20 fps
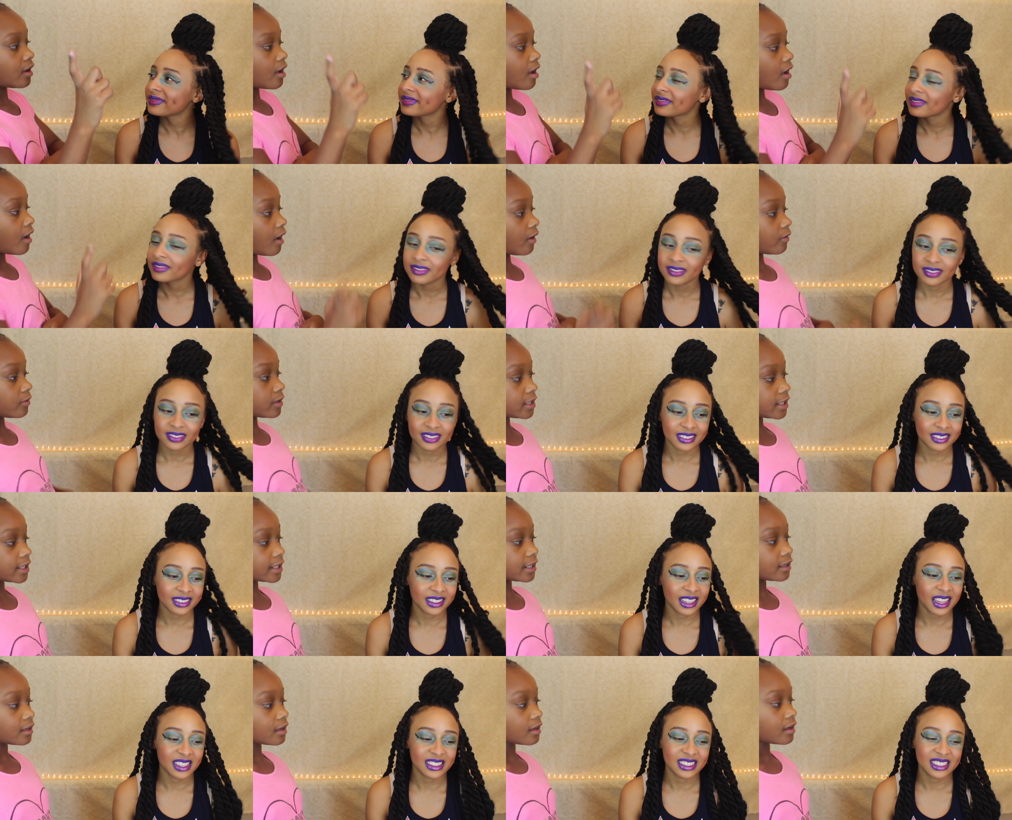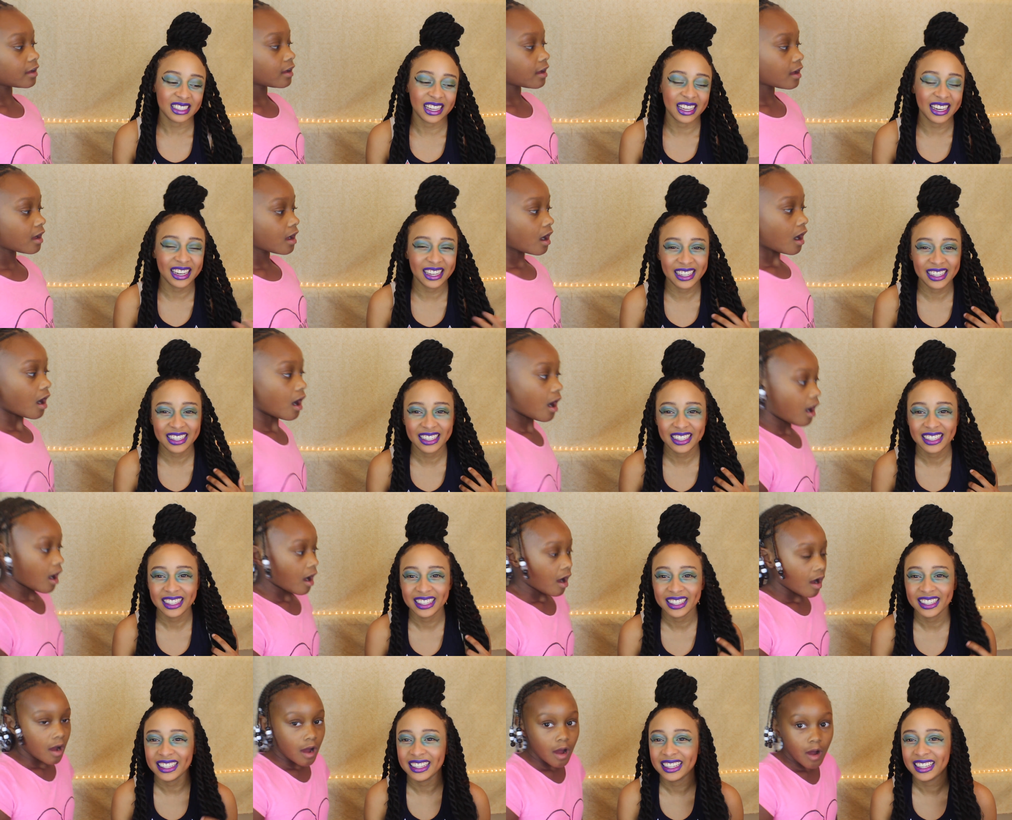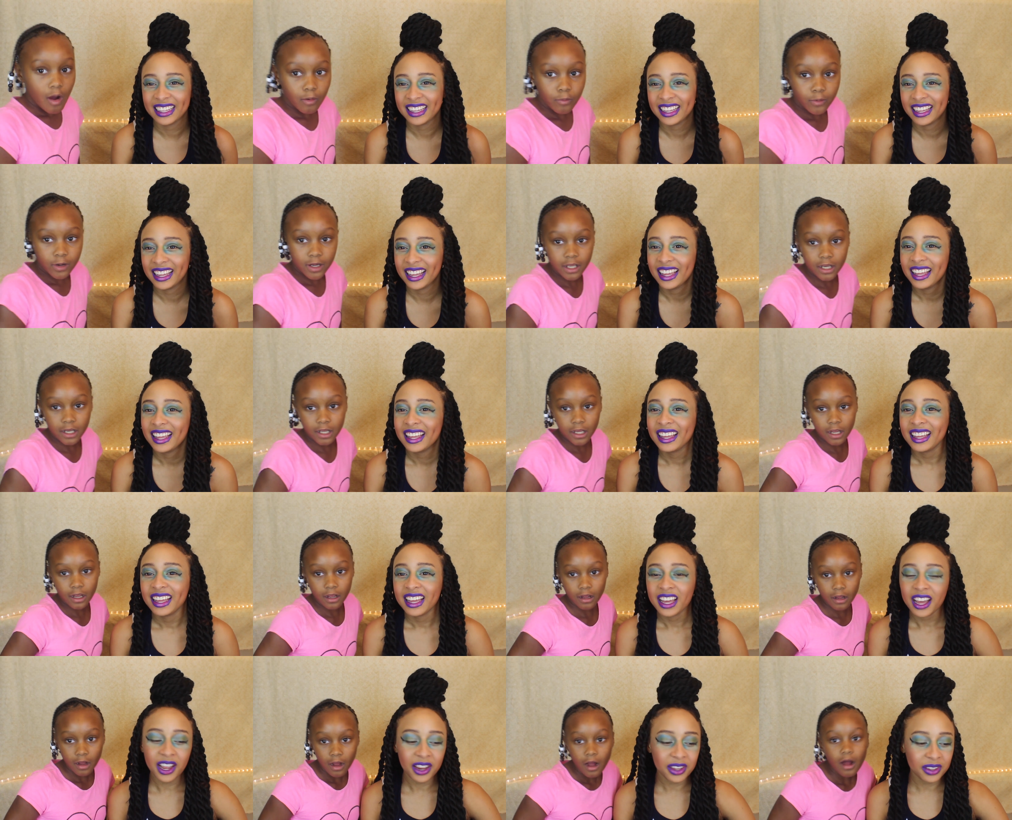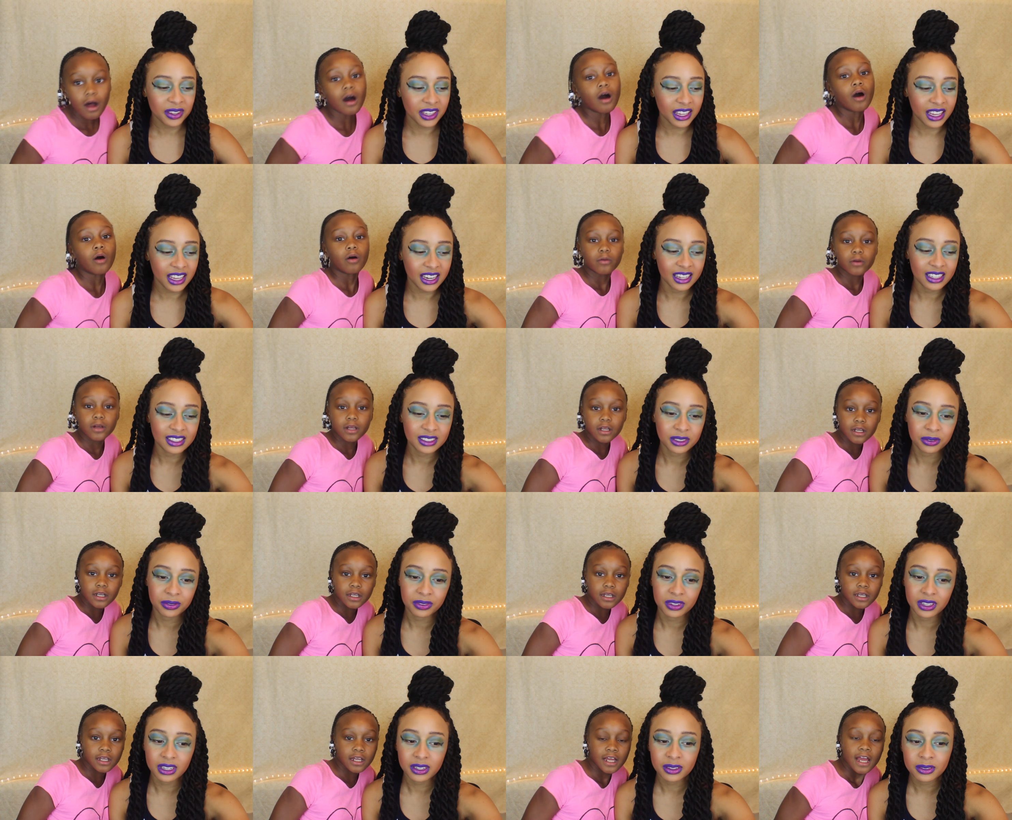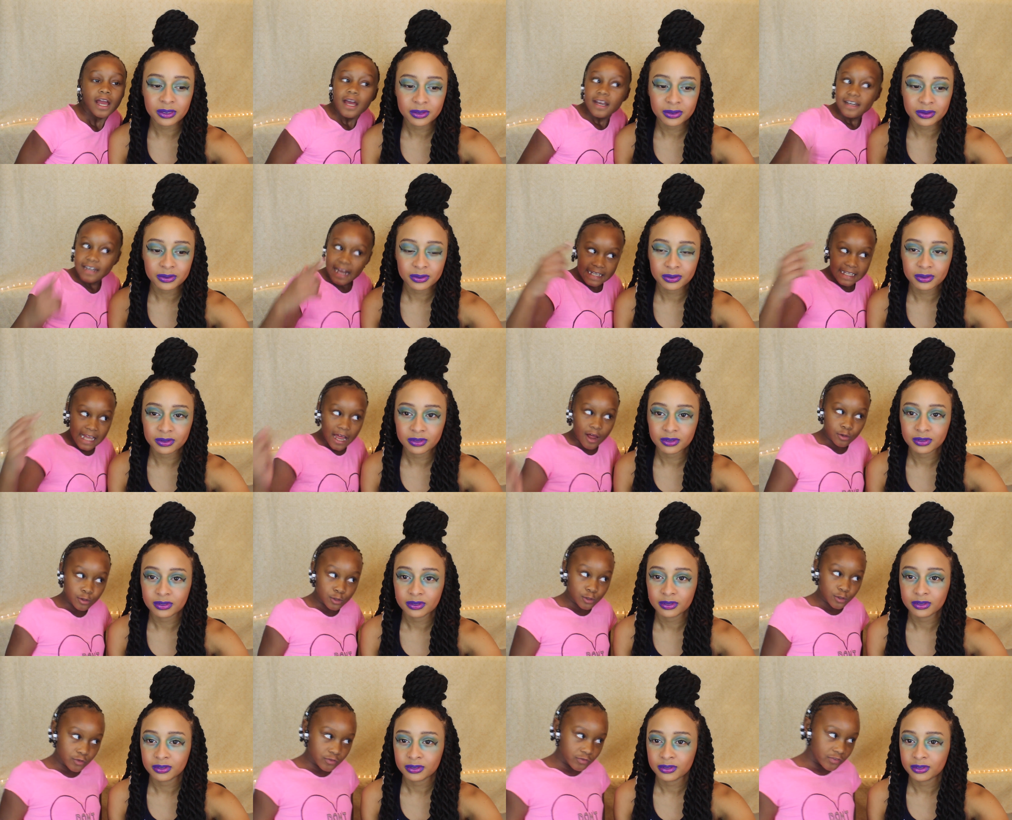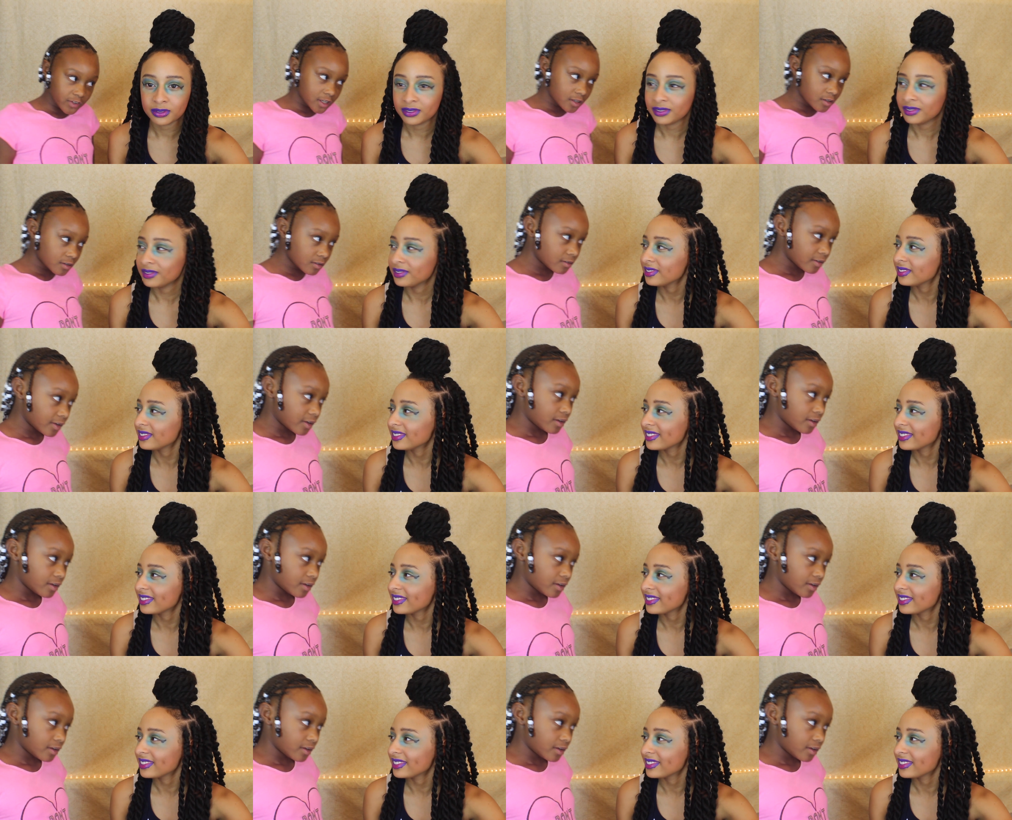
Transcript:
Speaker 1: Oh, really? I'm just kidding. Oh, or you can get it, it's over there. That's how you feel?